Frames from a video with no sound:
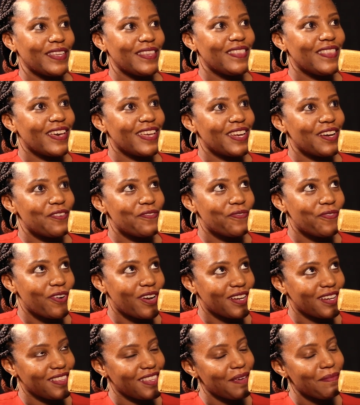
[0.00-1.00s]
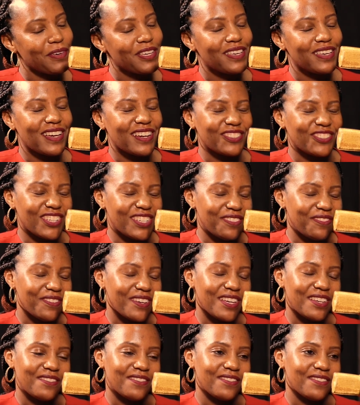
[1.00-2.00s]
They are now 4. They're making actually
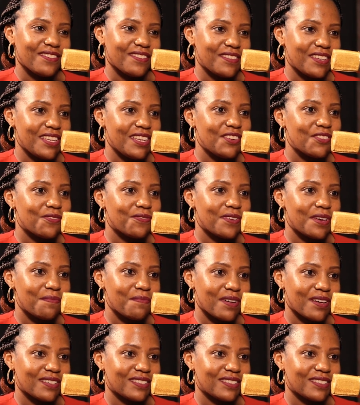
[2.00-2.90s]
5 in November.